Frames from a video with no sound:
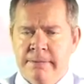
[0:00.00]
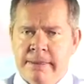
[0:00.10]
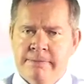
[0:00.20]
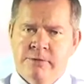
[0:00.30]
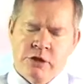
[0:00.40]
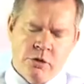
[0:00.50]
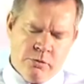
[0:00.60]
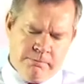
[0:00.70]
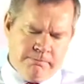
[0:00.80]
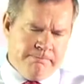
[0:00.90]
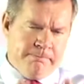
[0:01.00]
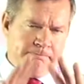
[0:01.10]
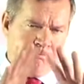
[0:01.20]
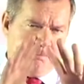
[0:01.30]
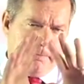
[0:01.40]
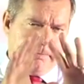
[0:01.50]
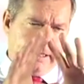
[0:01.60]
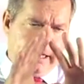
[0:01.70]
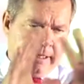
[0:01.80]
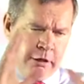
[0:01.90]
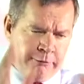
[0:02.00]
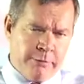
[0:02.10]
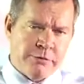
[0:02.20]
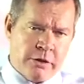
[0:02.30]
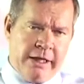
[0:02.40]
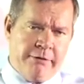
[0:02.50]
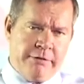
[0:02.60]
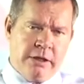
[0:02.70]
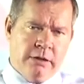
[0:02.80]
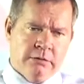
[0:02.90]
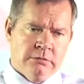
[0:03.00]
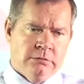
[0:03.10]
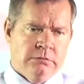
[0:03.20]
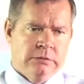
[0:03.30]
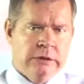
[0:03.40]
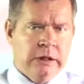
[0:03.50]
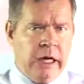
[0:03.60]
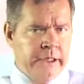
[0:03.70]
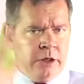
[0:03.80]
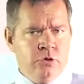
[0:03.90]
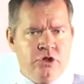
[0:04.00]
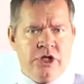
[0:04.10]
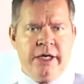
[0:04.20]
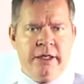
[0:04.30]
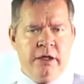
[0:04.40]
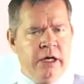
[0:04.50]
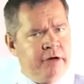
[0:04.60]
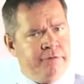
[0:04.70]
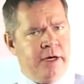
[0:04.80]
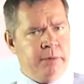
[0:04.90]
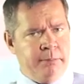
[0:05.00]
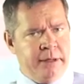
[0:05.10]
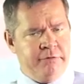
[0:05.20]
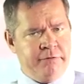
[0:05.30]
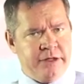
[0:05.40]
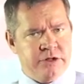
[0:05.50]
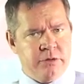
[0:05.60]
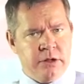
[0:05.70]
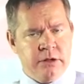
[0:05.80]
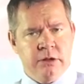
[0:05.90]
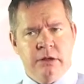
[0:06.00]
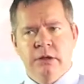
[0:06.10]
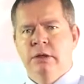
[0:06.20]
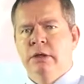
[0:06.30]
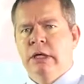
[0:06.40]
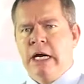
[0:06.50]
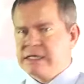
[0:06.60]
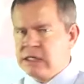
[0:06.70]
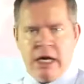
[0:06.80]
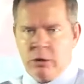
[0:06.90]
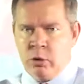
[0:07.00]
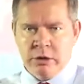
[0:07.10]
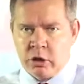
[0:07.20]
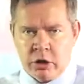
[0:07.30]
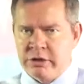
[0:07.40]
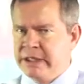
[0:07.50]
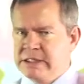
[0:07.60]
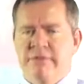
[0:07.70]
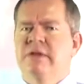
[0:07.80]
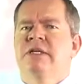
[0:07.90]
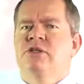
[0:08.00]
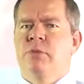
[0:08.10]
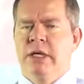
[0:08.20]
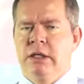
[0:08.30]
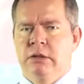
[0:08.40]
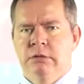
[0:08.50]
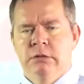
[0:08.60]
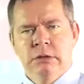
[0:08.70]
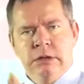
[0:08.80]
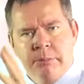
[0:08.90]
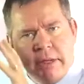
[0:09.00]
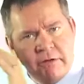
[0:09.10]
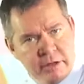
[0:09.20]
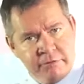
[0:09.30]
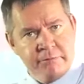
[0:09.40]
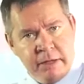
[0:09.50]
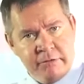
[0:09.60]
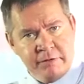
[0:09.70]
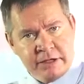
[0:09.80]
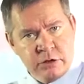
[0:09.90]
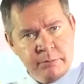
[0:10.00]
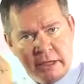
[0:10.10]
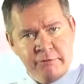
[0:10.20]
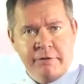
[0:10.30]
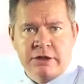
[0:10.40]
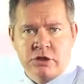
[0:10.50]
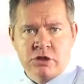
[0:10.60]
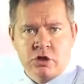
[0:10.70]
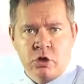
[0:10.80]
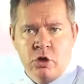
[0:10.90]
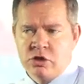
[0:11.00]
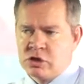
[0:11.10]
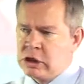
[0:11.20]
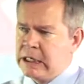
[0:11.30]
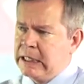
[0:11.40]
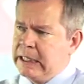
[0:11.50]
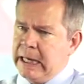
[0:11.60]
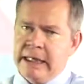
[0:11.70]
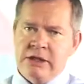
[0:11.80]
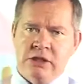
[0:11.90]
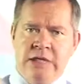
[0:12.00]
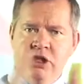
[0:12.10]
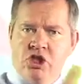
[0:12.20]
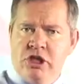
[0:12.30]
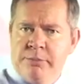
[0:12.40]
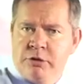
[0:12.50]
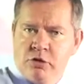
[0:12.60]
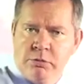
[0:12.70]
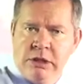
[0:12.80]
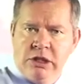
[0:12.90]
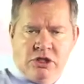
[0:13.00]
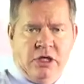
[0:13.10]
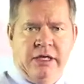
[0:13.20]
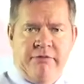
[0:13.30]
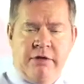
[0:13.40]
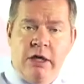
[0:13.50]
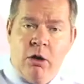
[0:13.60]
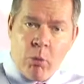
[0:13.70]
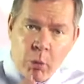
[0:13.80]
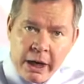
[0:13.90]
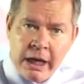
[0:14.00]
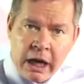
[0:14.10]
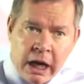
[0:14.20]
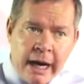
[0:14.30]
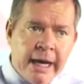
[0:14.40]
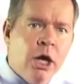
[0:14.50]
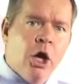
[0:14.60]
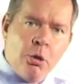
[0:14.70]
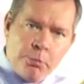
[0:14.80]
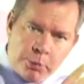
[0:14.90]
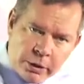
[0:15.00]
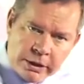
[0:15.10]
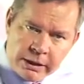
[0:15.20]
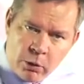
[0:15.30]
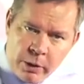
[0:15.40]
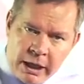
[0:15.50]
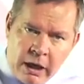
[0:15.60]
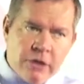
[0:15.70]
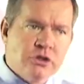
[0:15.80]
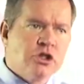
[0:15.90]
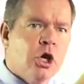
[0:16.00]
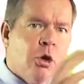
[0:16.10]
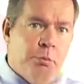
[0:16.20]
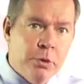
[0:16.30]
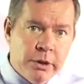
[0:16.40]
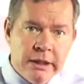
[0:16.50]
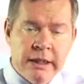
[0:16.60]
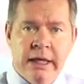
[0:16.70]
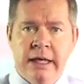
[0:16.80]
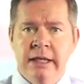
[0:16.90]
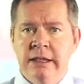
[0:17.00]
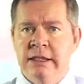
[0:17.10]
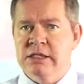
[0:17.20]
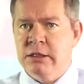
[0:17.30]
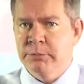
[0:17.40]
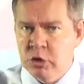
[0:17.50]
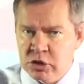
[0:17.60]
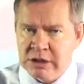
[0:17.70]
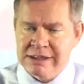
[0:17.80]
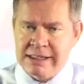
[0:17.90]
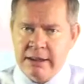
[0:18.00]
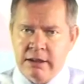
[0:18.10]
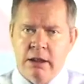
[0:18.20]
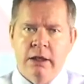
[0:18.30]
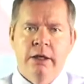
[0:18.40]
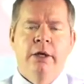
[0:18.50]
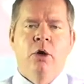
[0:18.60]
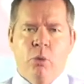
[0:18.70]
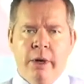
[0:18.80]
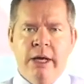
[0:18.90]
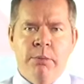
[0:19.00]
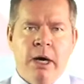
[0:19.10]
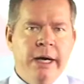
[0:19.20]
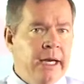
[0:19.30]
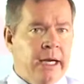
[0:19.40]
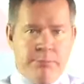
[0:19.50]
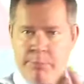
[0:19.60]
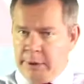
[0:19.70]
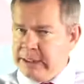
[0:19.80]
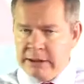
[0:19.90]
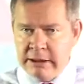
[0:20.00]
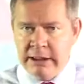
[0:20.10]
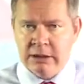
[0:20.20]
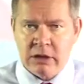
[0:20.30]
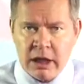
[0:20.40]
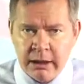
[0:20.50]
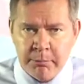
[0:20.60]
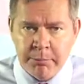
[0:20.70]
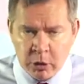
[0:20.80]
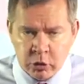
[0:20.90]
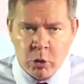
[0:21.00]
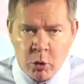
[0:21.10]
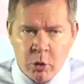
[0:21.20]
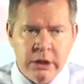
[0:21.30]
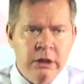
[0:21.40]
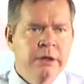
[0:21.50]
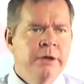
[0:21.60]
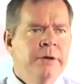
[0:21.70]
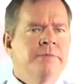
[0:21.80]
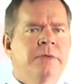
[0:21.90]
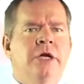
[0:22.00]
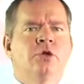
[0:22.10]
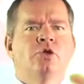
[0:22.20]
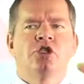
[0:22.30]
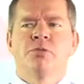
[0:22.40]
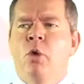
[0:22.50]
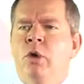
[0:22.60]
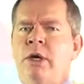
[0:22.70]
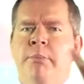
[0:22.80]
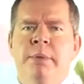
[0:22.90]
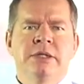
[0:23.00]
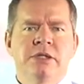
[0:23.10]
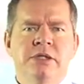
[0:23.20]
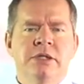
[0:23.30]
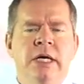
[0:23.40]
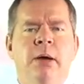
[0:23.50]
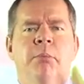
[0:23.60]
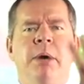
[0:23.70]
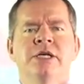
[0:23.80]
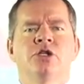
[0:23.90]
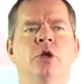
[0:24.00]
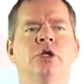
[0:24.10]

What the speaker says: So I go from South Africa, I go to China, I find my manufacturer. I sign all the contracts, everything is ready. The manufacturer manufactures the goods, and it's then shipped to me in South Africa, where I put it in a warehouse, put it in a distribution center, whereby I break the entire bulk order into smaller bits based on the